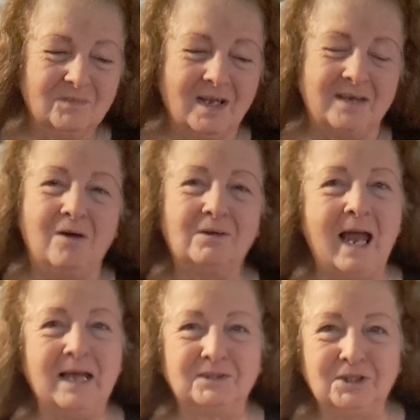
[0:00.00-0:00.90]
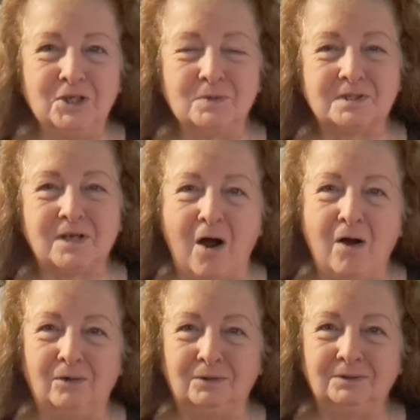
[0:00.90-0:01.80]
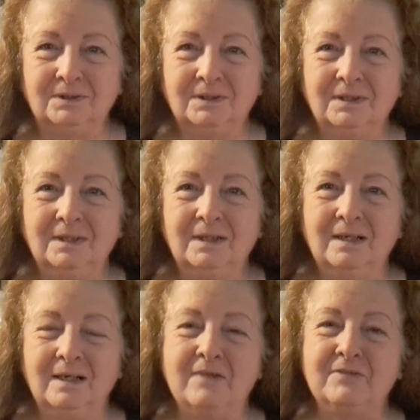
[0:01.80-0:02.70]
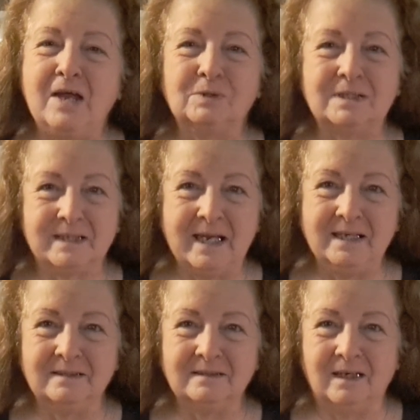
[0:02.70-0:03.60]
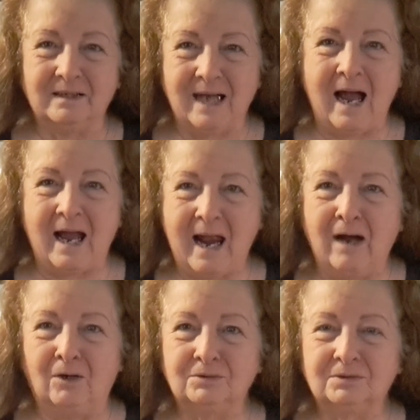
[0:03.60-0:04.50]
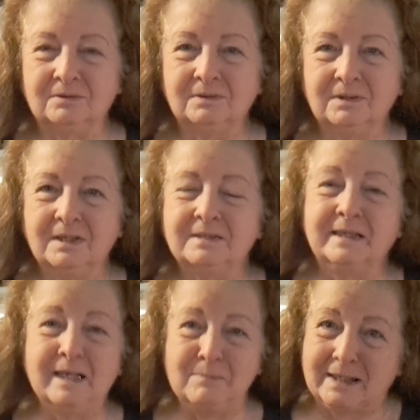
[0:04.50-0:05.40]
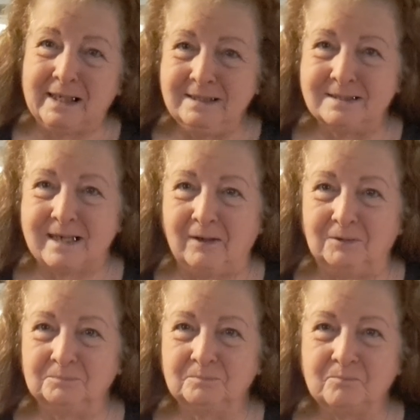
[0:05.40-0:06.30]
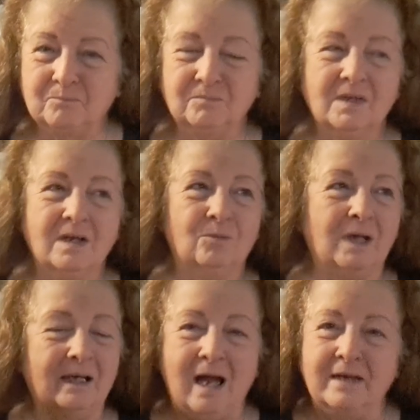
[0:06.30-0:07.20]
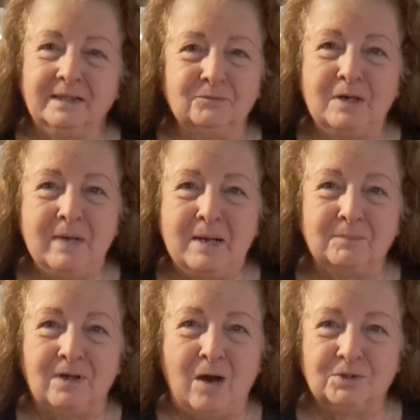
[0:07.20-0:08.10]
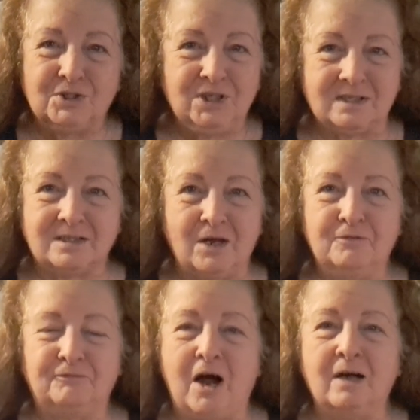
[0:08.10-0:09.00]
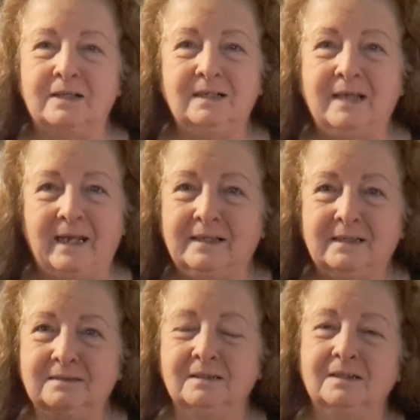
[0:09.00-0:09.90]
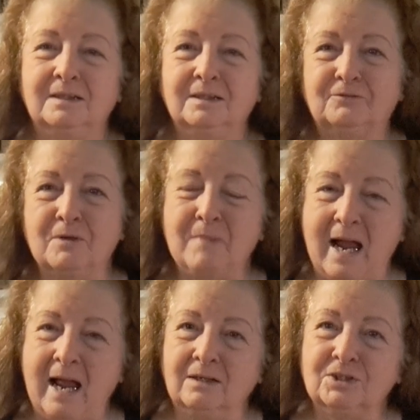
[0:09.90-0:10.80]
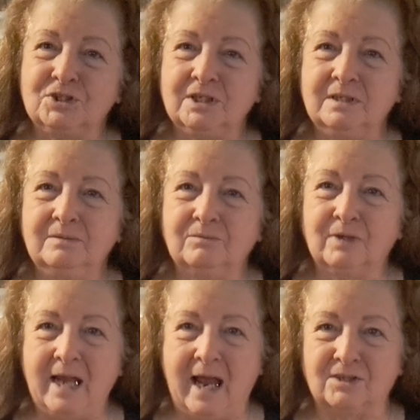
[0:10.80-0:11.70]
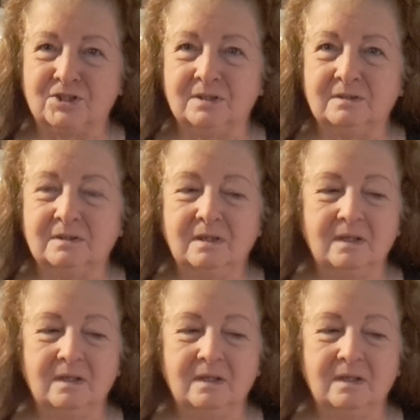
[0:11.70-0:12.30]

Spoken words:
And all I had to do was call, and they would send a guy out to get my keys out. Well, I didn't remember. I was just so foggy-headed from my allergy reaction.